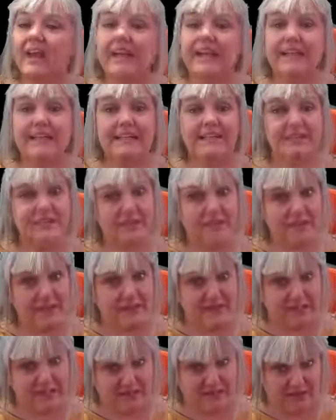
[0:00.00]
Here's to
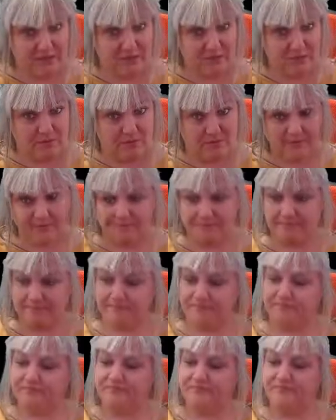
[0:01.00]
being a single woman.
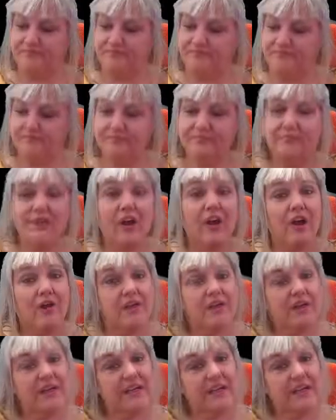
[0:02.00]
Or